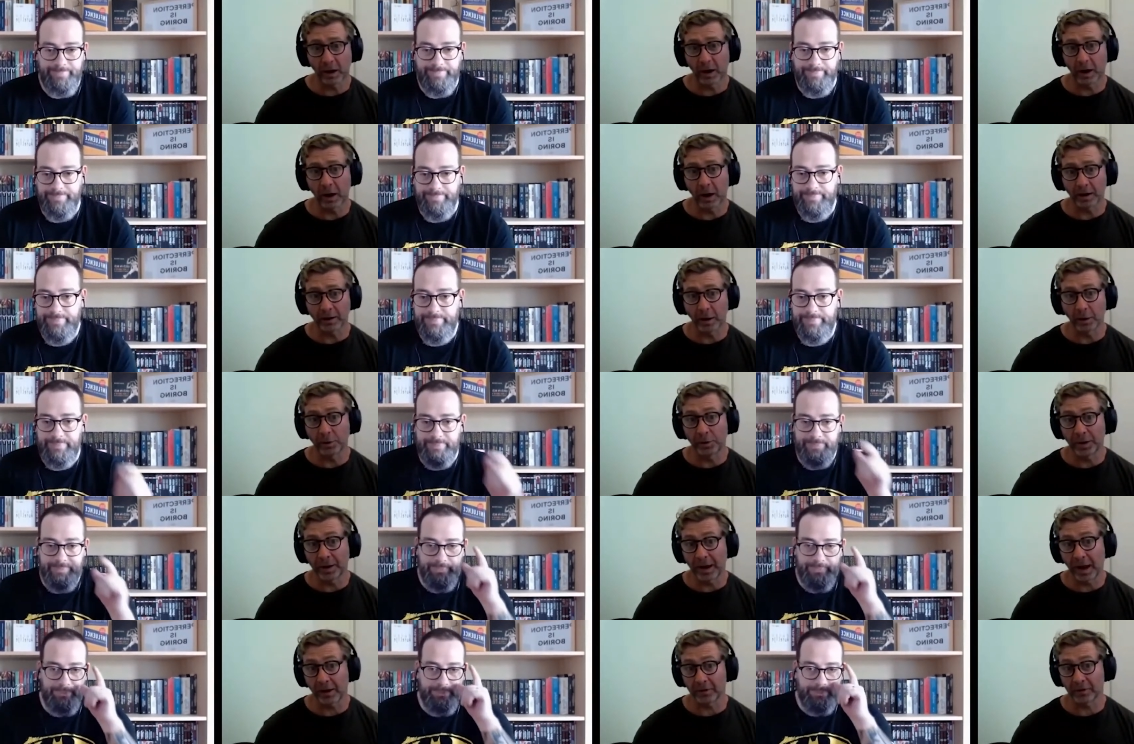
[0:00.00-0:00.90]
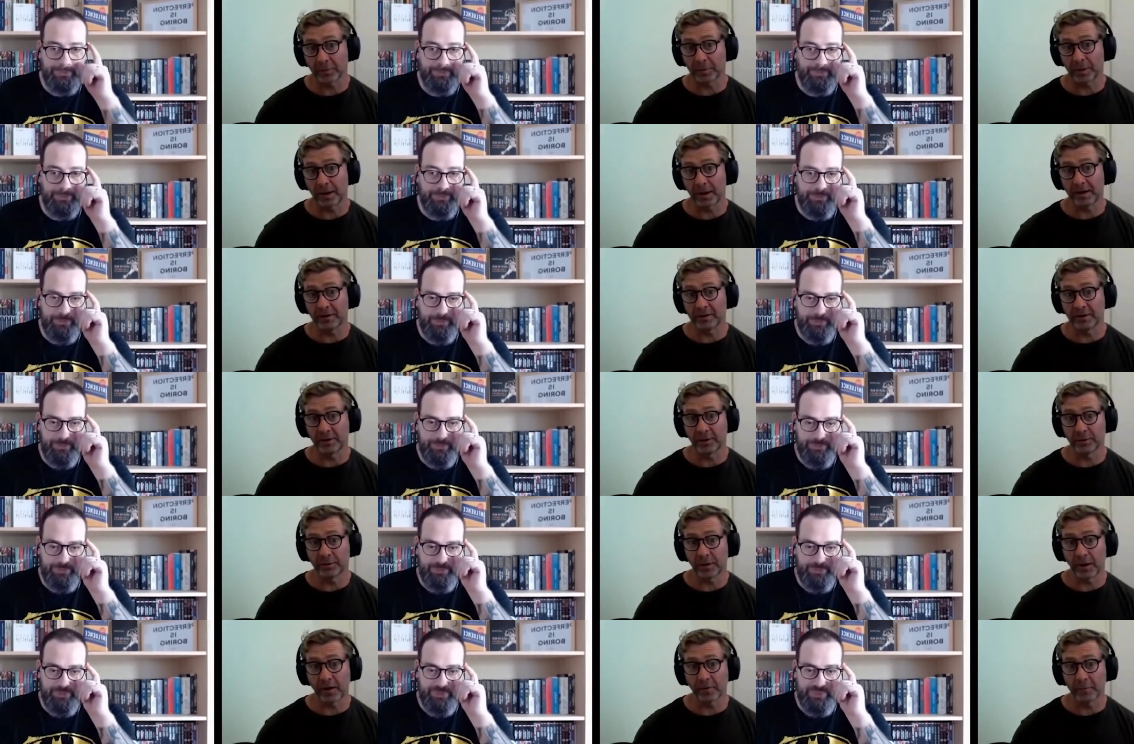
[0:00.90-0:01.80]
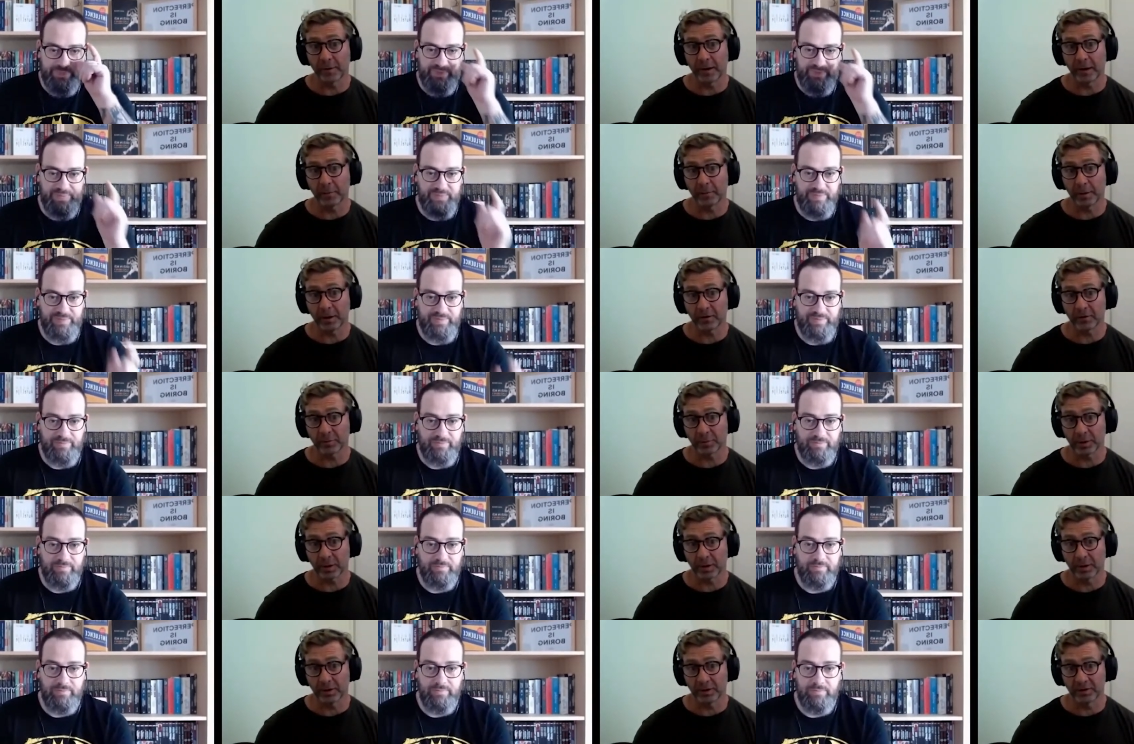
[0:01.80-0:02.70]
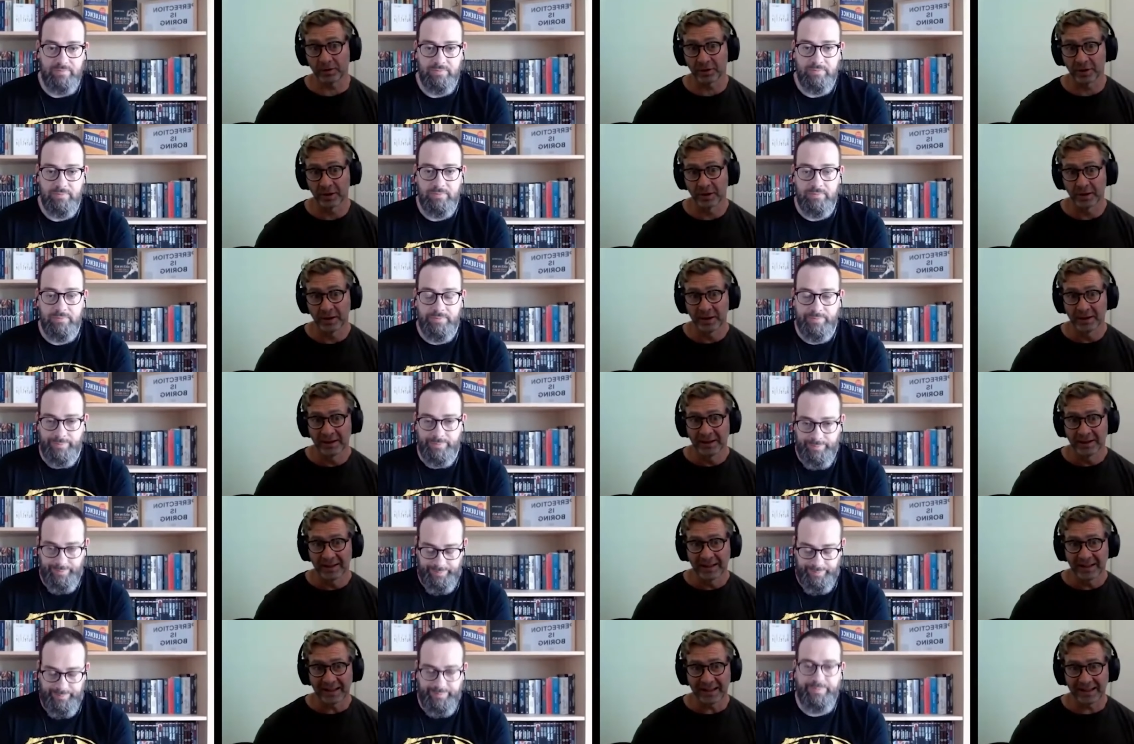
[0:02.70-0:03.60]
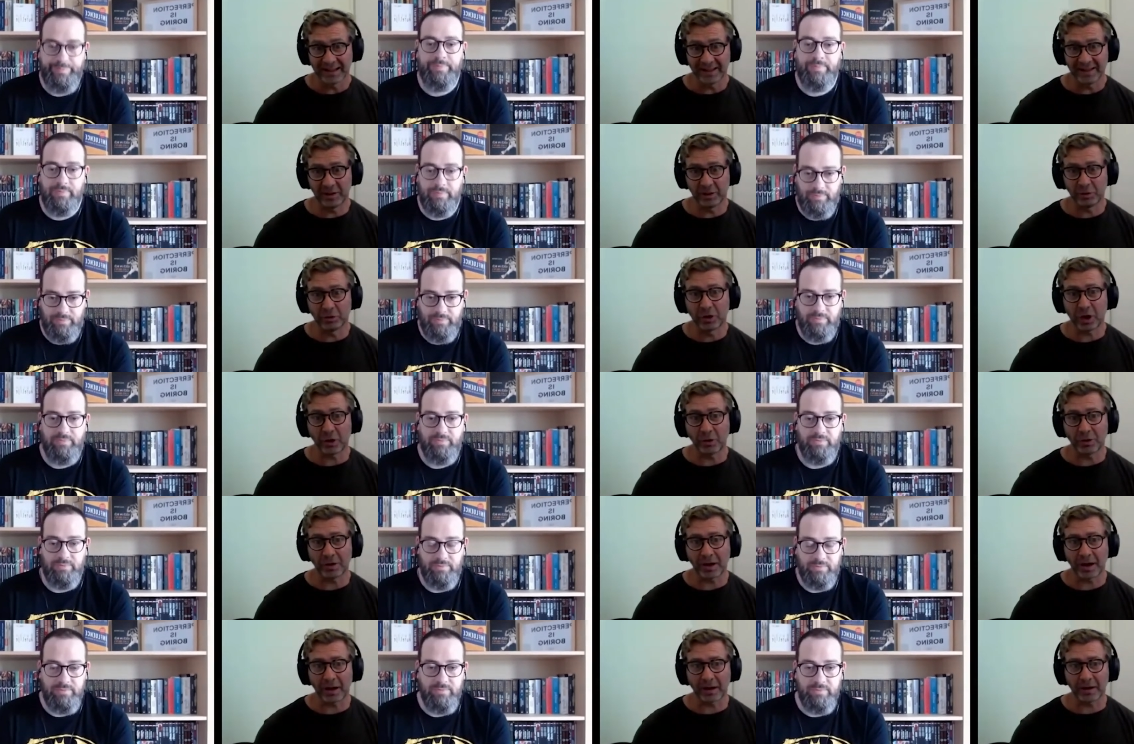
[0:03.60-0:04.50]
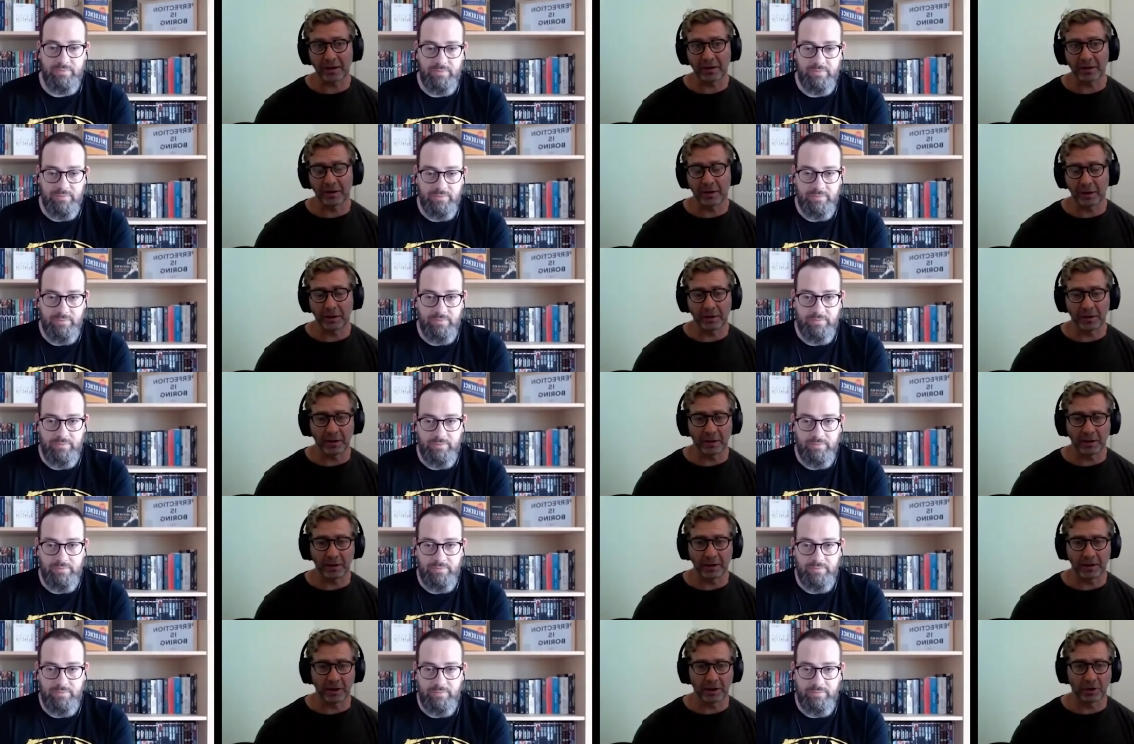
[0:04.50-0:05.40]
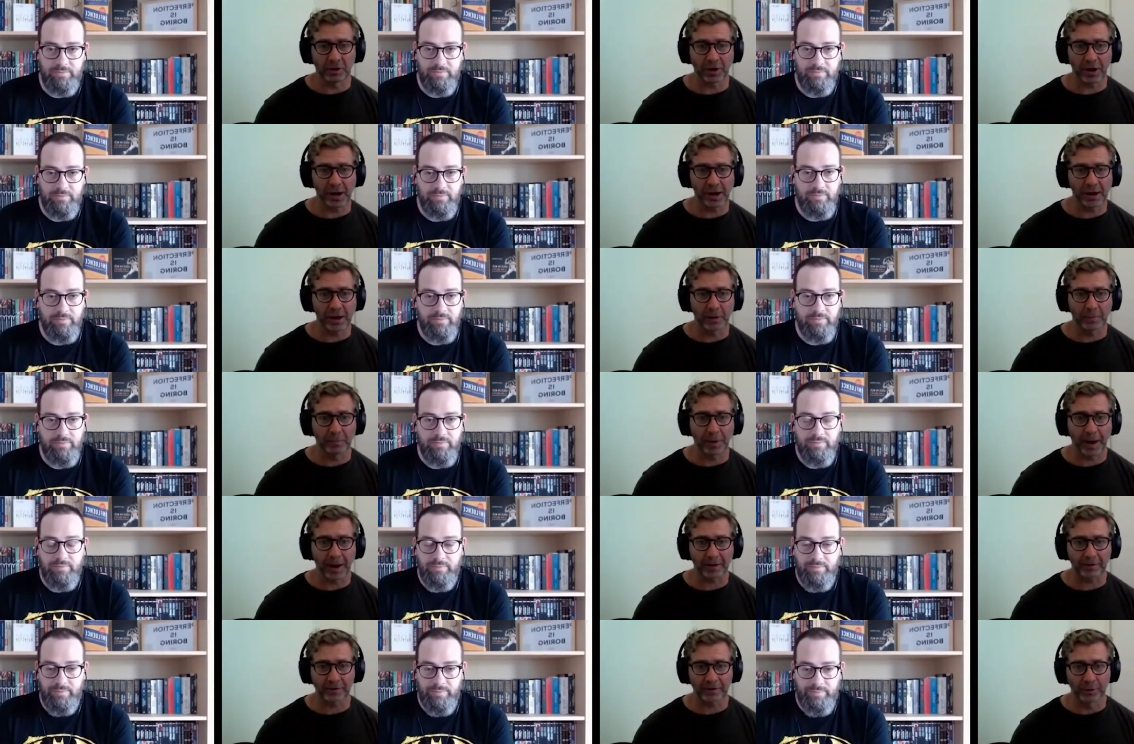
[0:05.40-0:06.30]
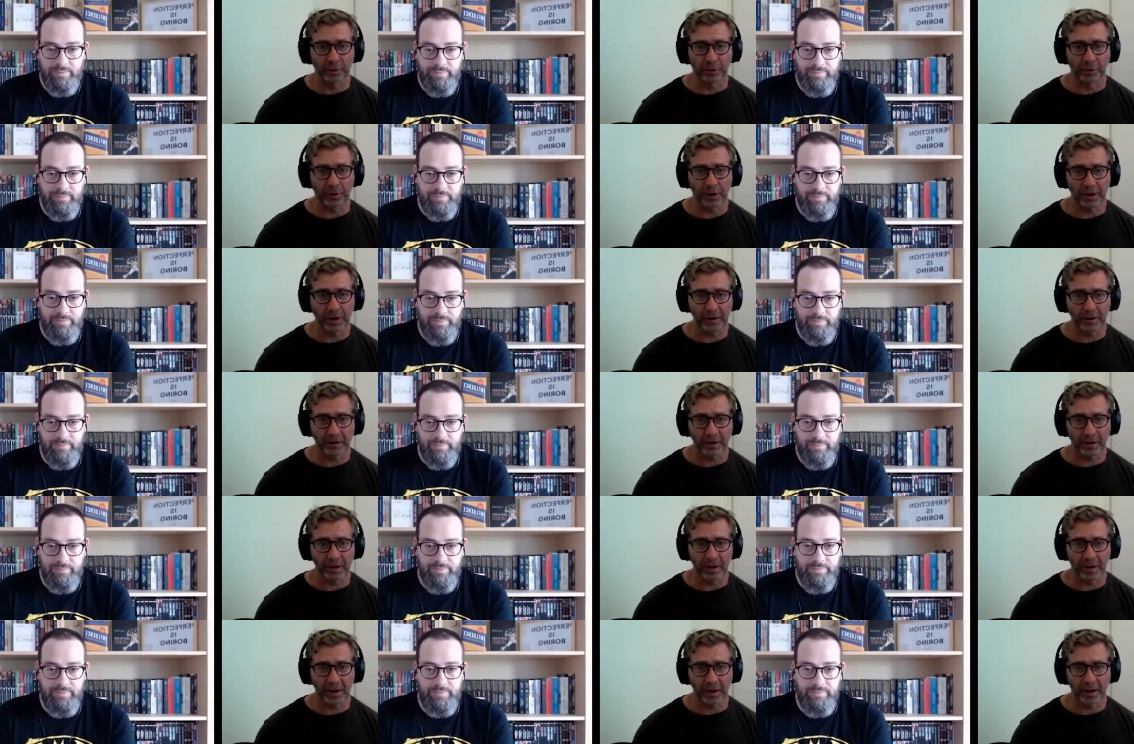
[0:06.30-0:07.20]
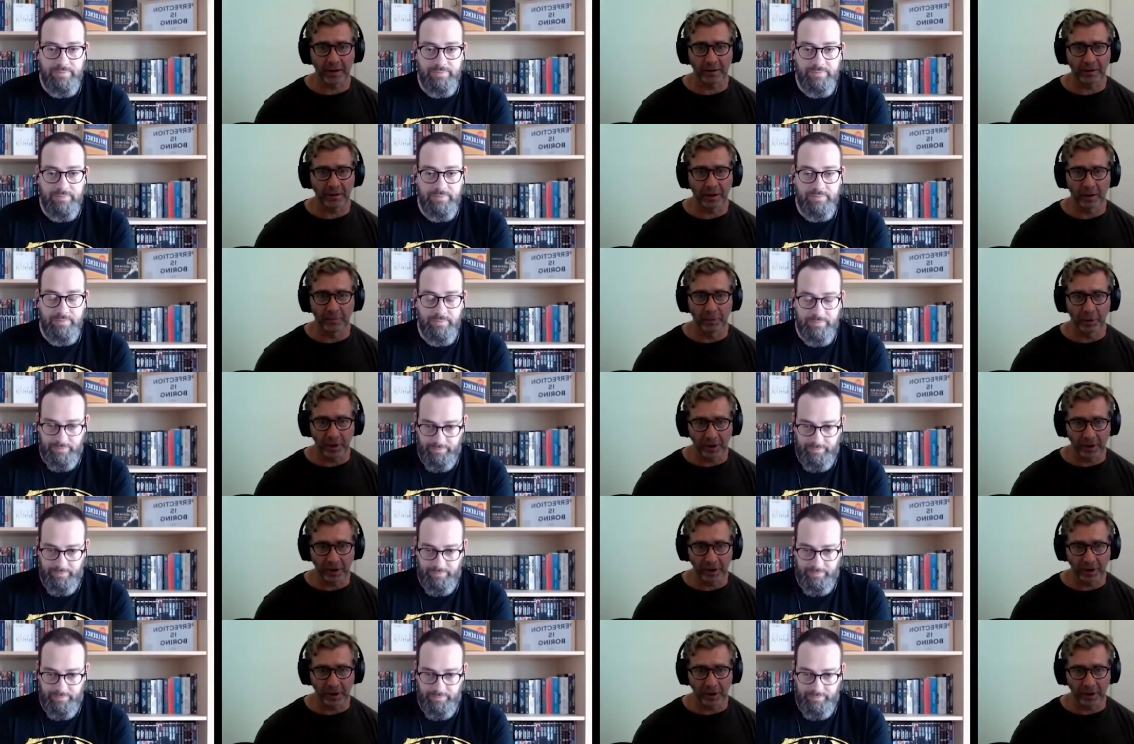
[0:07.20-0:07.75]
Speaker 1: I, don't think it has a place in your five minute pitch because you don't, you, you, you're creating a backstory and I'm not